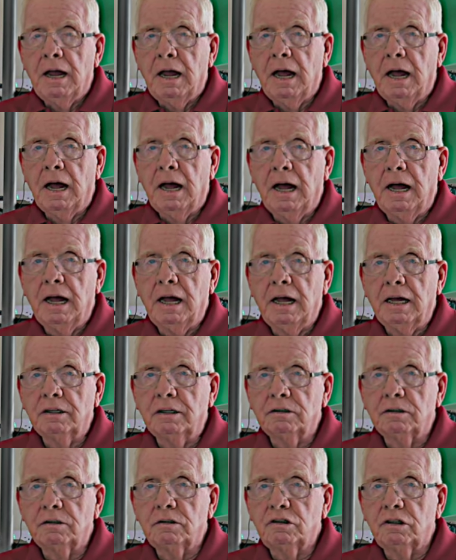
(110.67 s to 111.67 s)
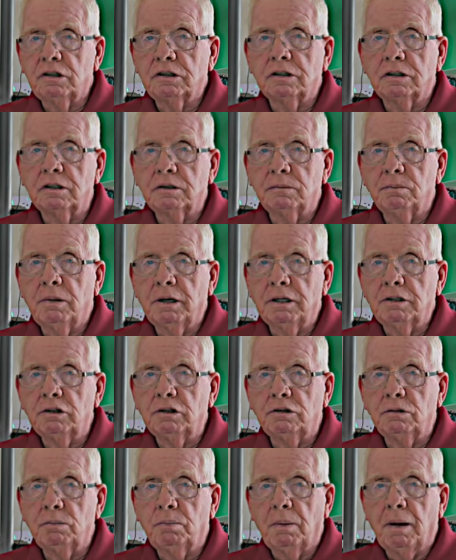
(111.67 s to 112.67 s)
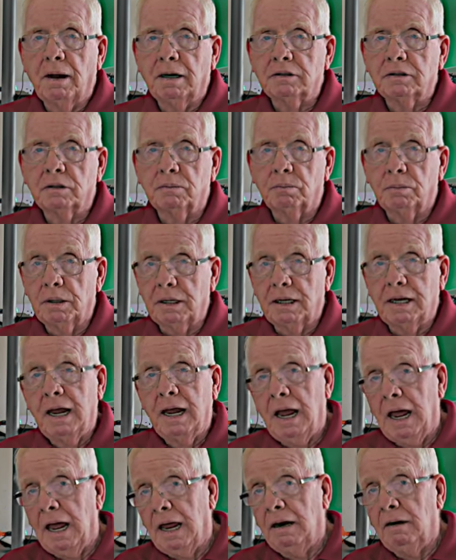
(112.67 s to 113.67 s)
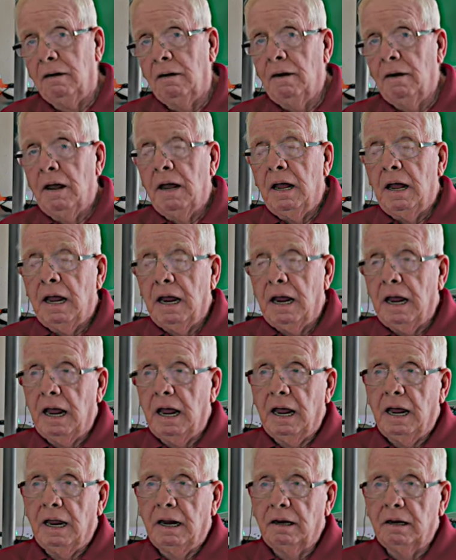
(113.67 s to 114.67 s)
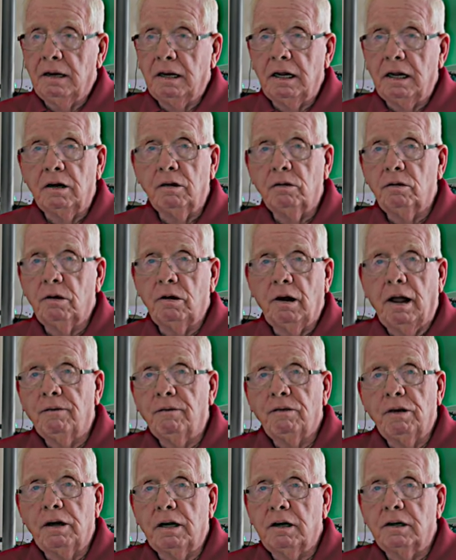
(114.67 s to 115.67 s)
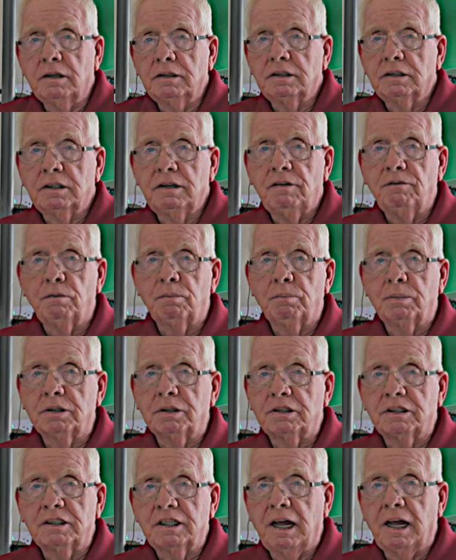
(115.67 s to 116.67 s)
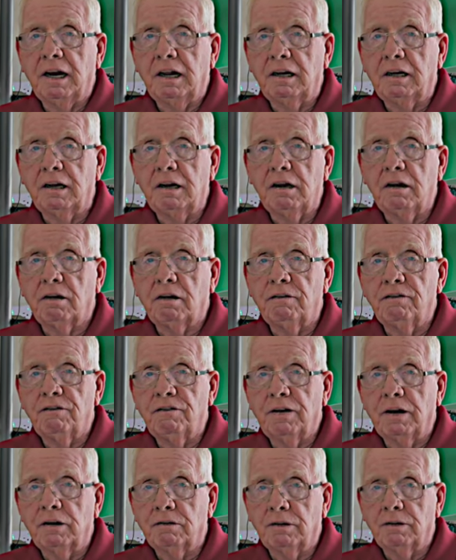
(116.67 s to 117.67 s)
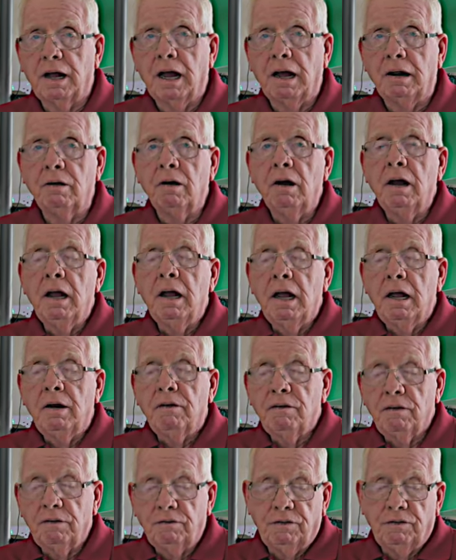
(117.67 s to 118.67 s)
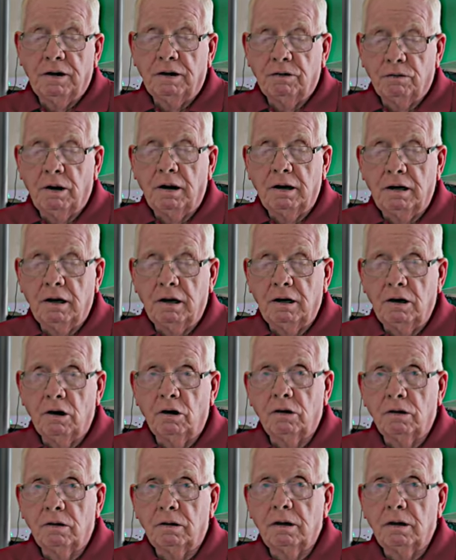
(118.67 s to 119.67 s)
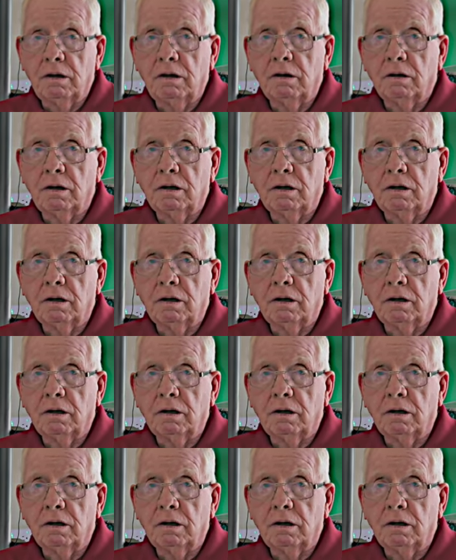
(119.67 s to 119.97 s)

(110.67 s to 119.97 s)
as much as you possibly can, and in every conceivable setting that you can figure out, you know, that you